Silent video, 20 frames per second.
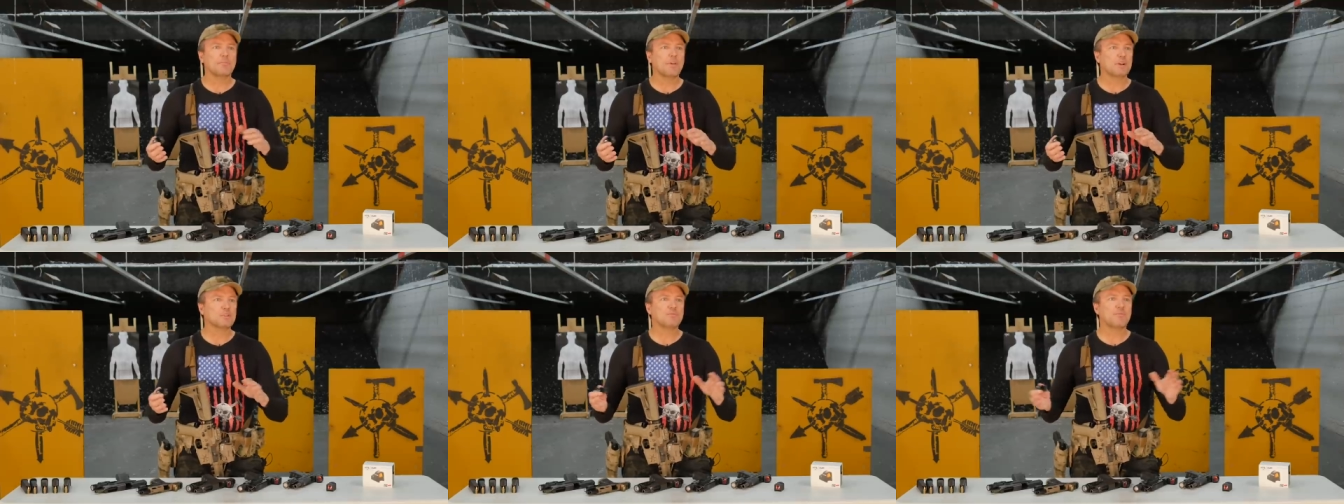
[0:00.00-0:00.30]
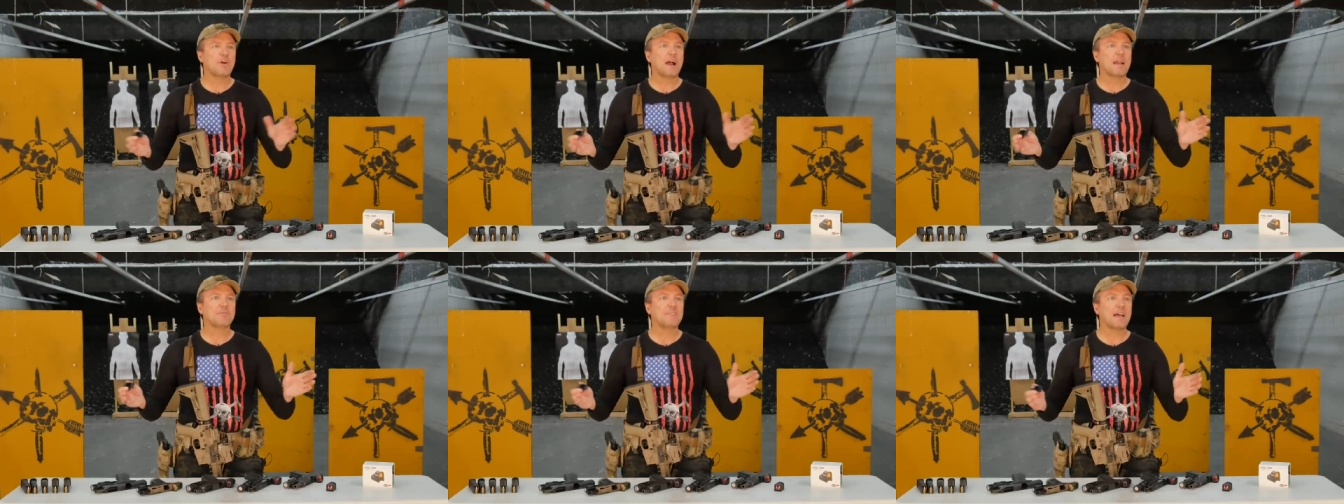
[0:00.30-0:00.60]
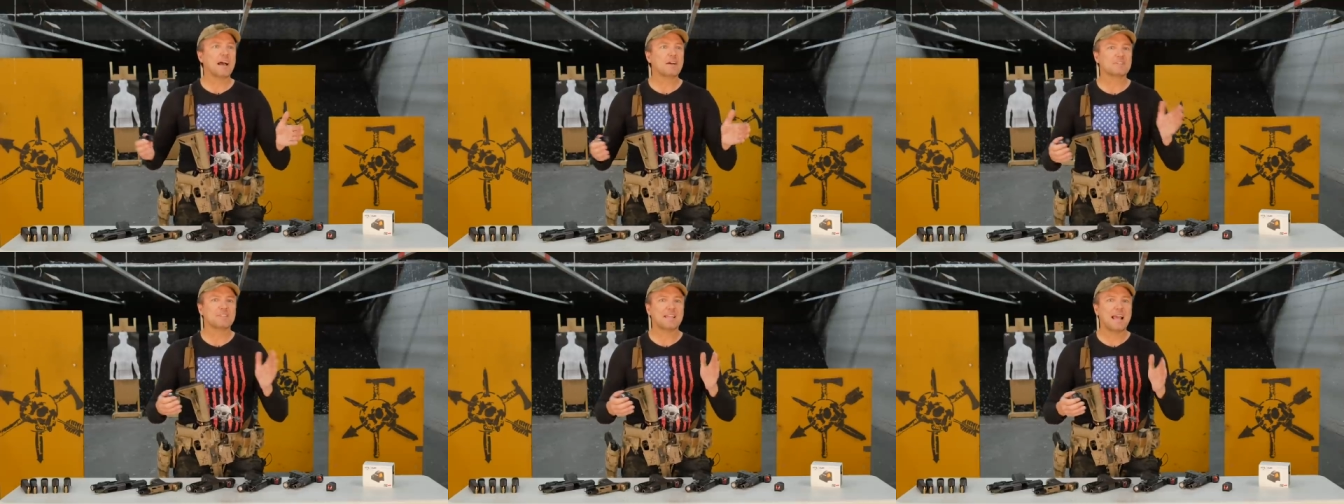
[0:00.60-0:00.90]
Those
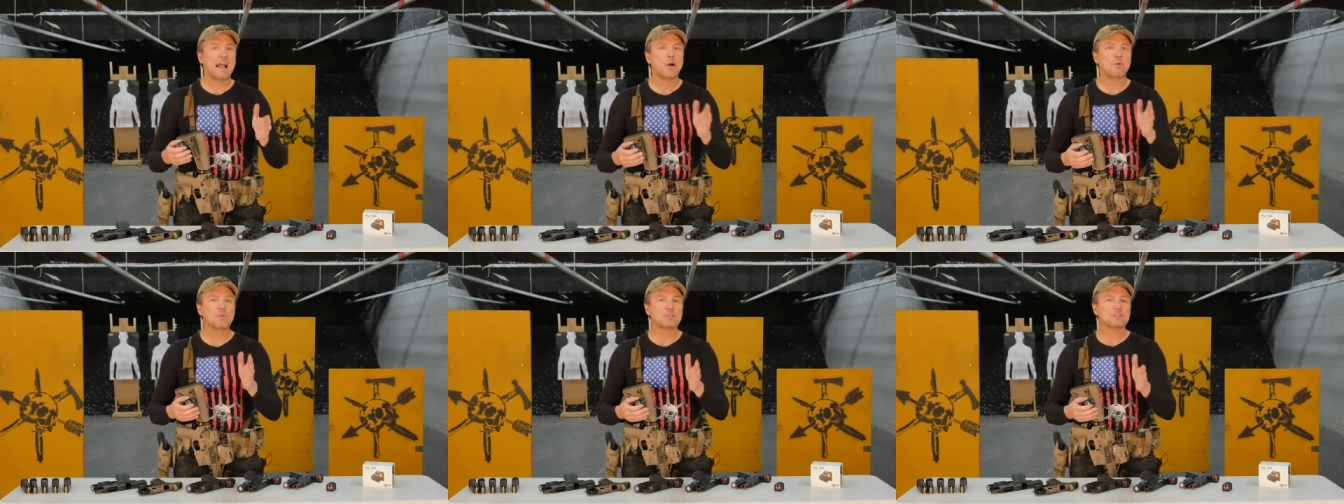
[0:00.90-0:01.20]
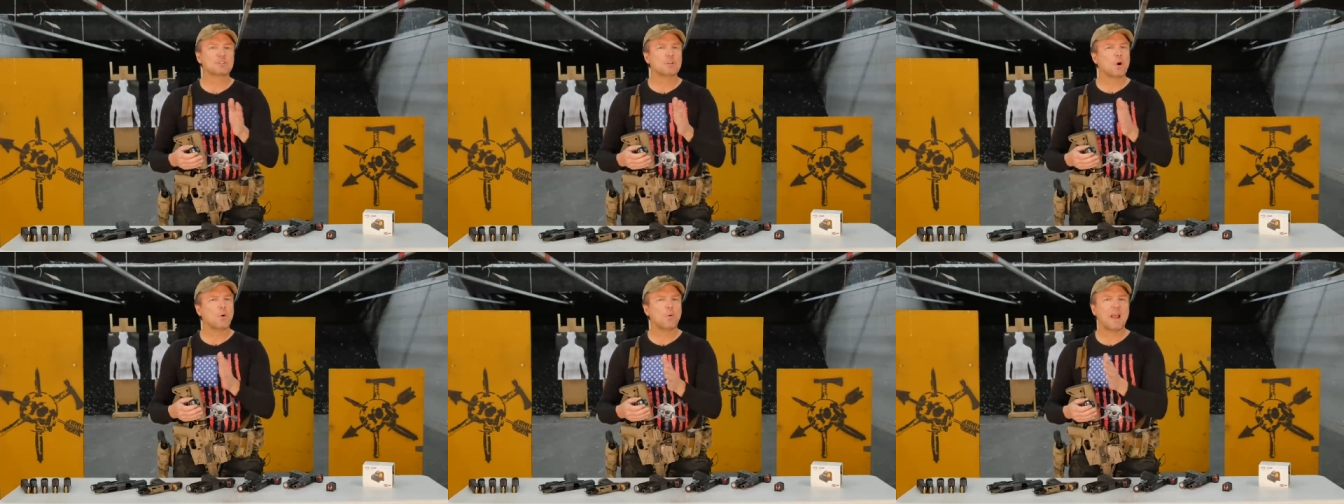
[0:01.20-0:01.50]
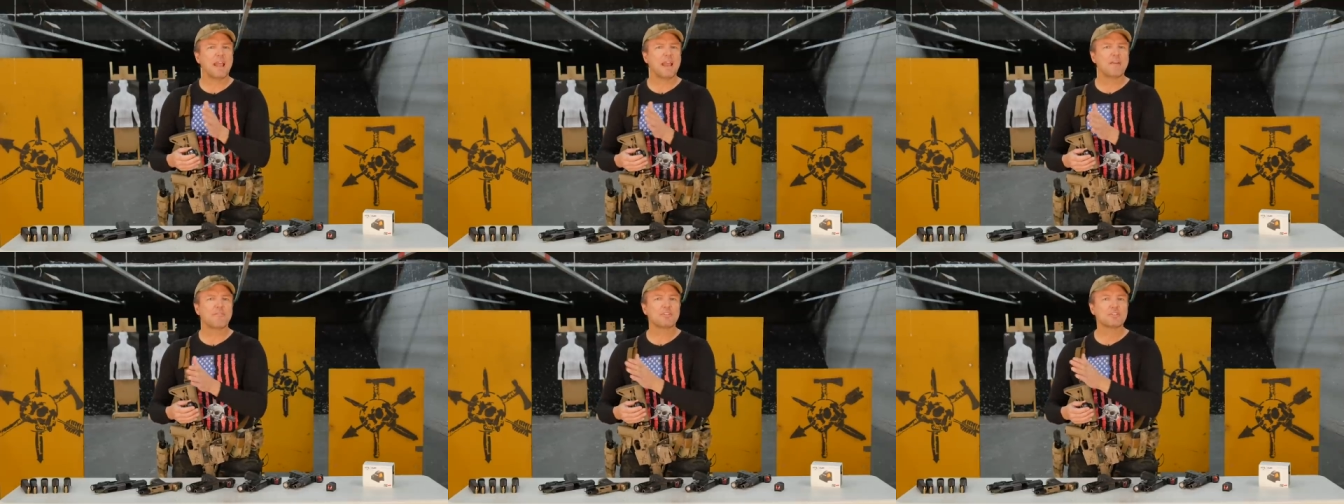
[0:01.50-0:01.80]
5,000 hours don't
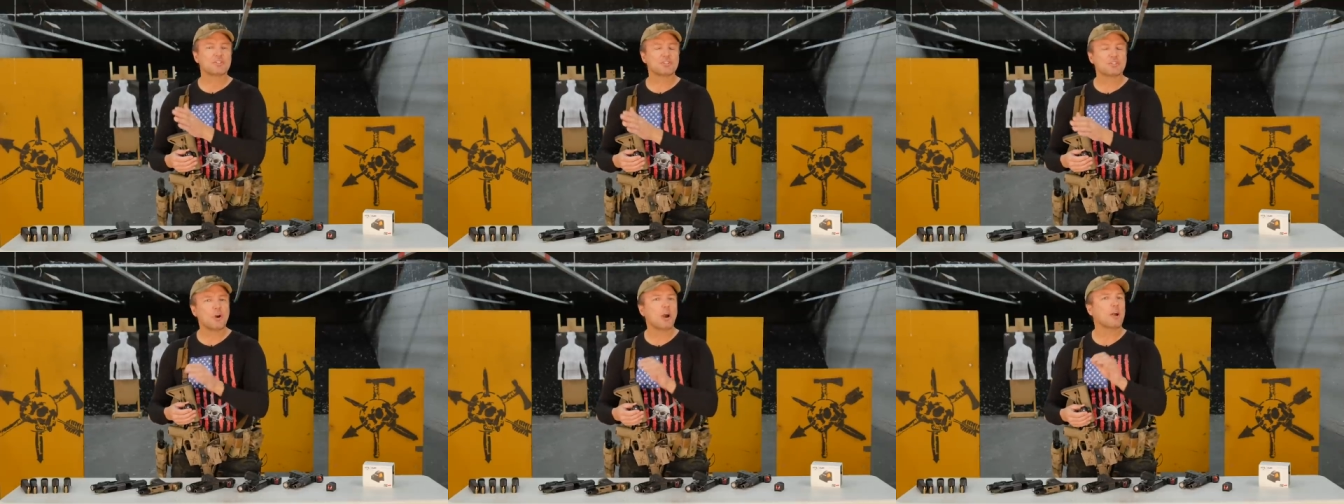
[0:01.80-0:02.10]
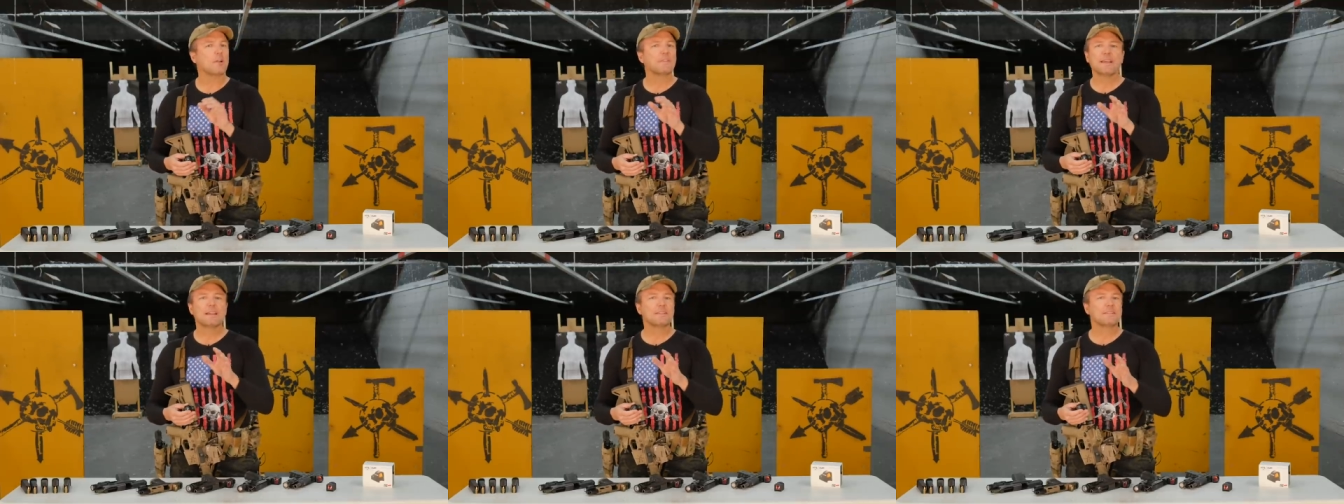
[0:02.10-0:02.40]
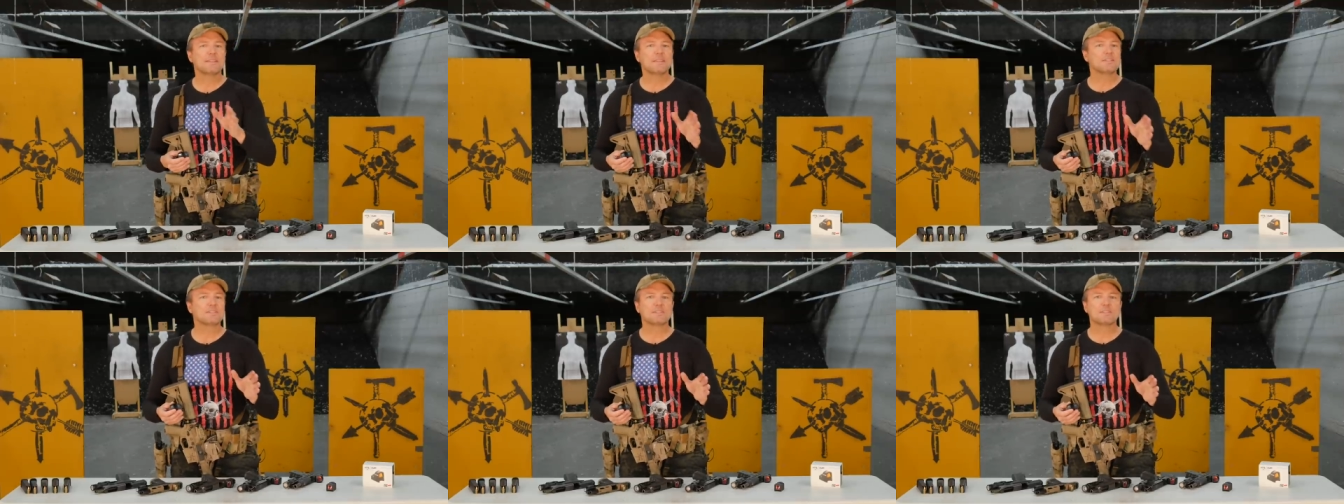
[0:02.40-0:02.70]
ever start.
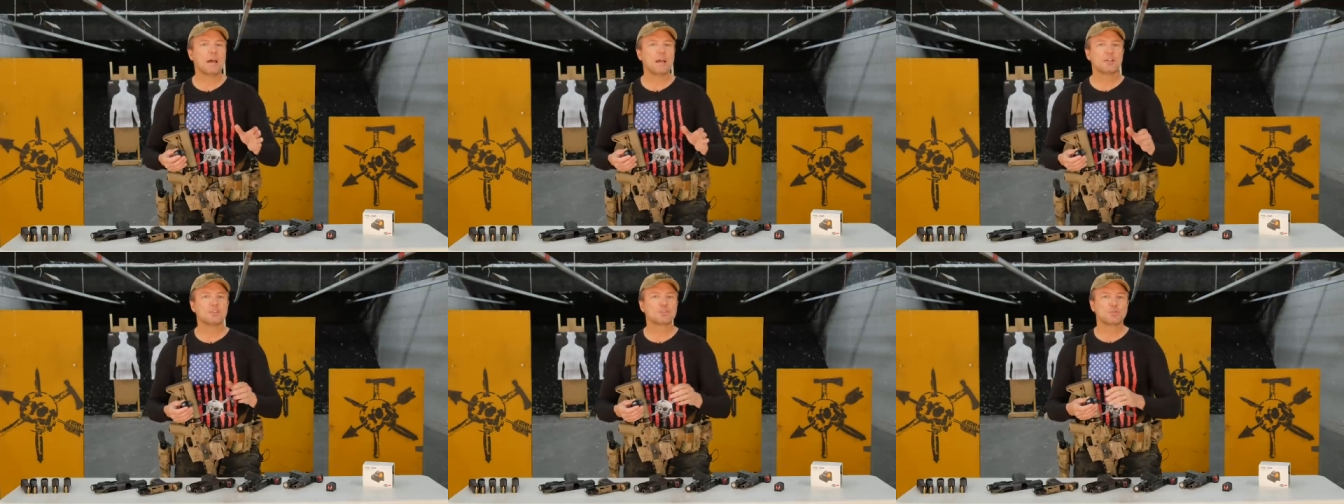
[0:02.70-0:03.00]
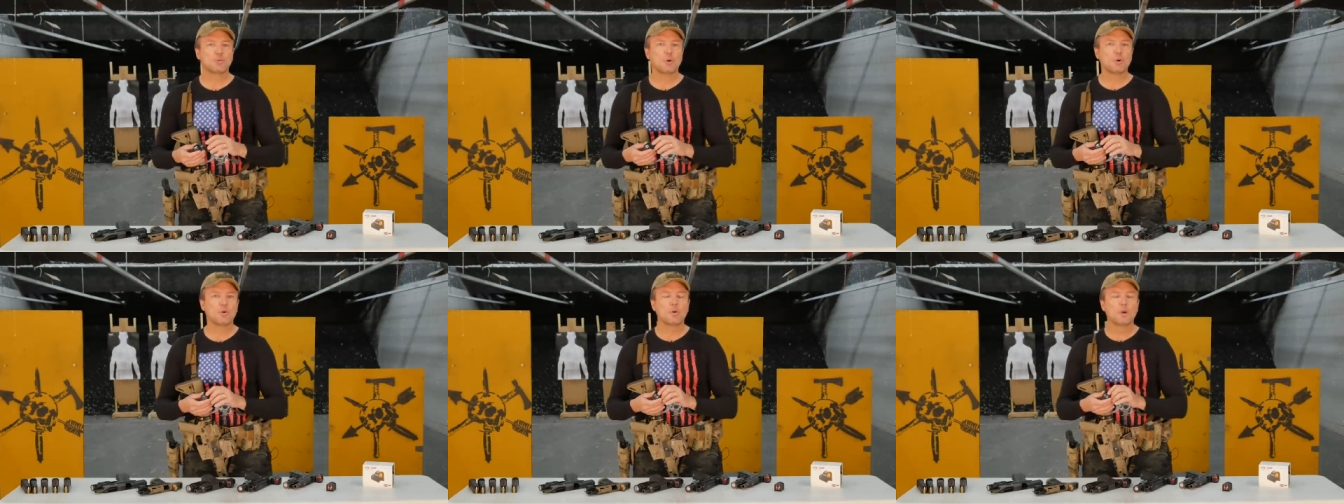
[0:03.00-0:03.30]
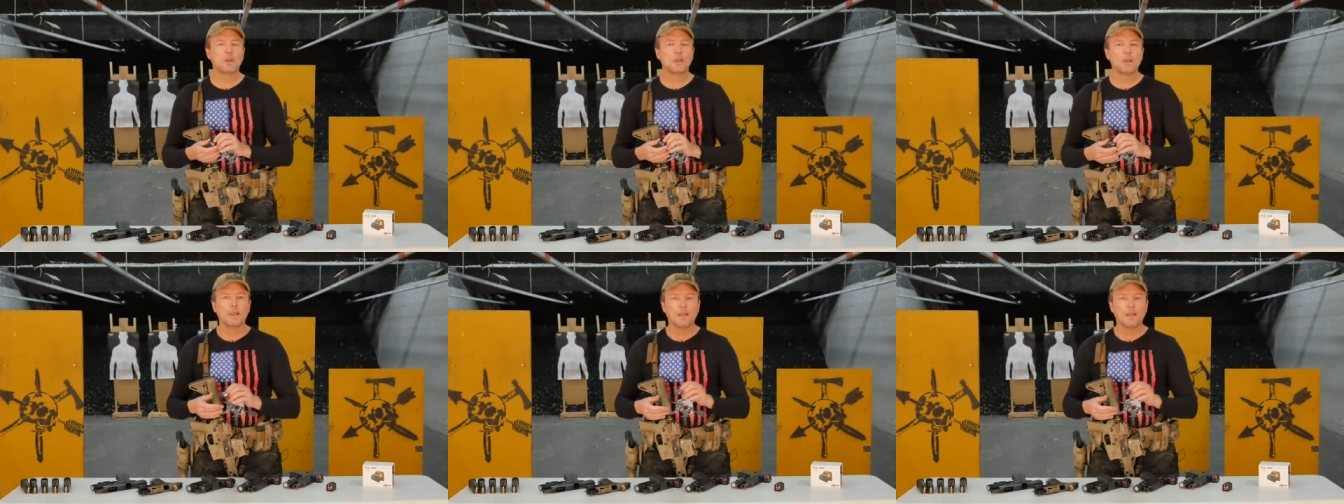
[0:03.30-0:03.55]
That, that's not true.